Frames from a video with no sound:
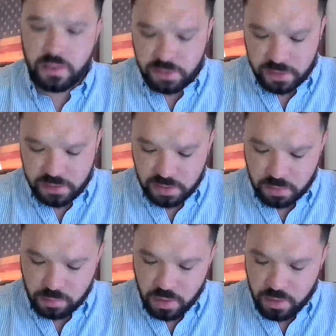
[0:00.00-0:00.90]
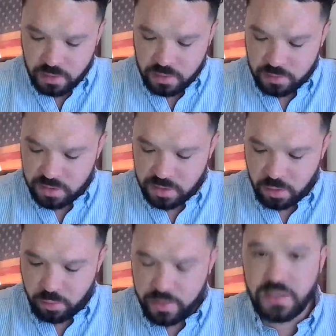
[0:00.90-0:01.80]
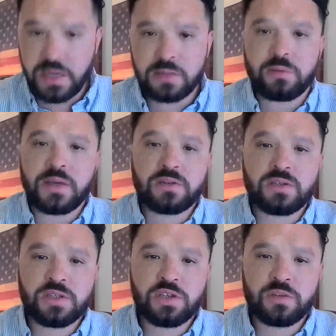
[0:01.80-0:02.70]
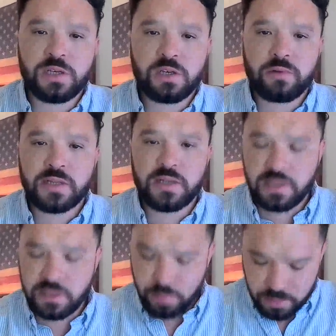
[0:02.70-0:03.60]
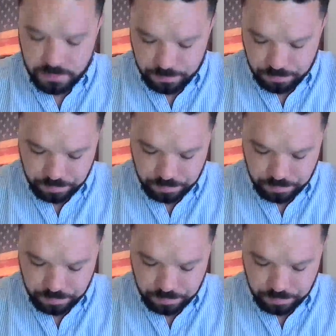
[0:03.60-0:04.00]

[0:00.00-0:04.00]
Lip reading: the website. So those correct dollar amounts should be corrected at this point.